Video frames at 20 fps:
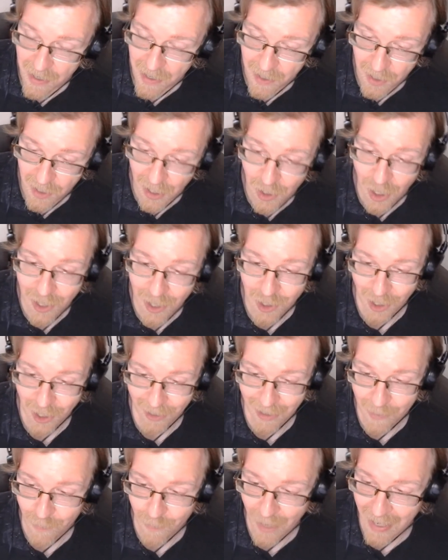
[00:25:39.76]
C J
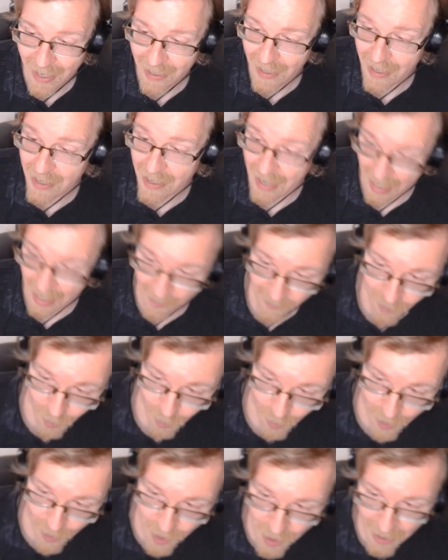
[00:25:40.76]
Cherryh made a name for
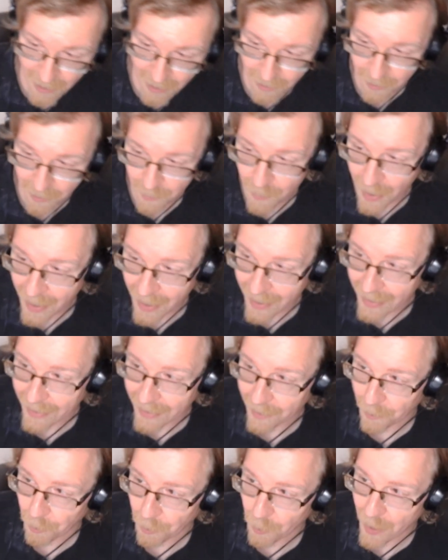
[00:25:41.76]
herself
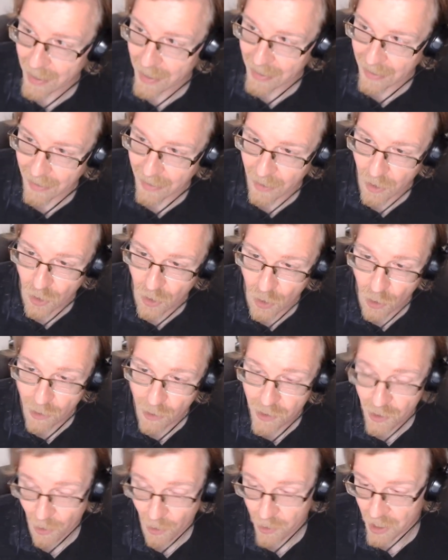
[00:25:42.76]
by writing good
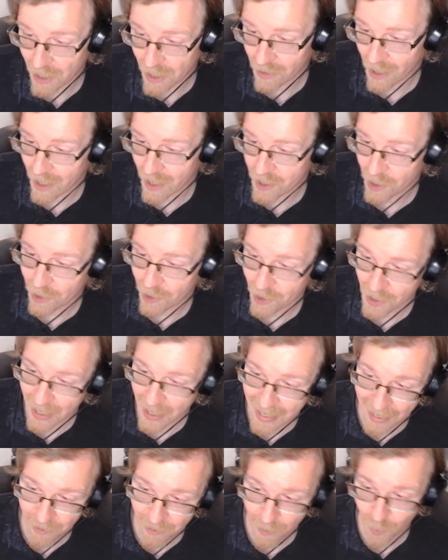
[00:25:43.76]
sociological
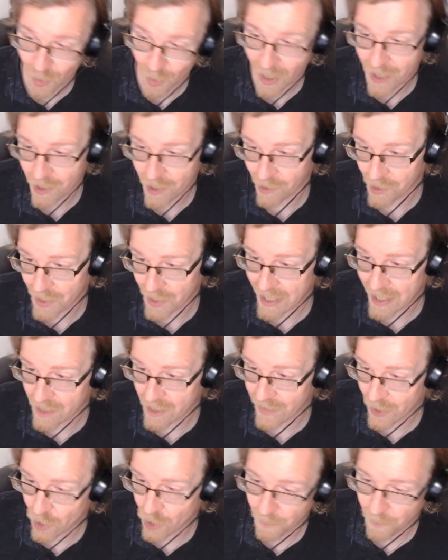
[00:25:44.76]
and anthropological science
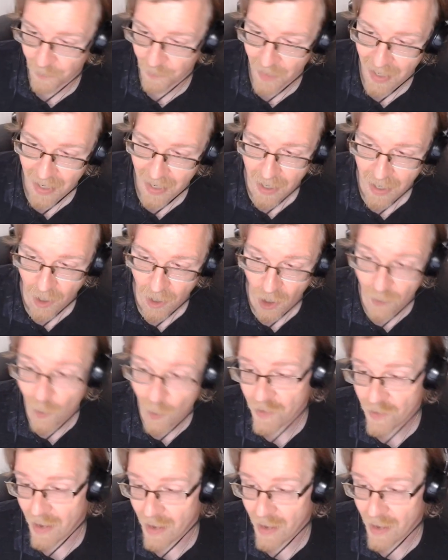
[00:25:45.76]
fiction. Her most